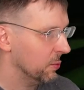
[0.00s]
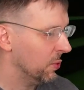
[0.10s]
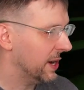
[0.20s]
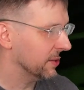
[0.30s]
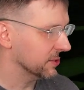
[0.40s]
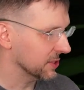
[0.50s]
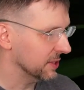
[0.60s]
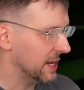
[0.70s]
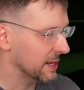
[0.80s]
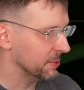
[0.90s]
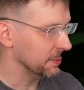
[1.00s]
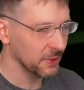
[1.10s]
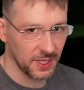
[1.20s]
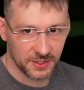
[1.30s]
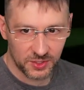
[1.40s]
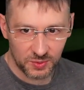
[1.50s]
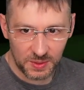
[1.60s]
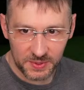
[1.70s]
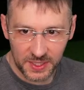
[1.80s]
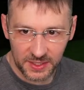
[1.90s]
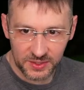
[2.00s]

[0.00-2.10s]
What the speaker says: Wow, there's a lot of people on the stream today.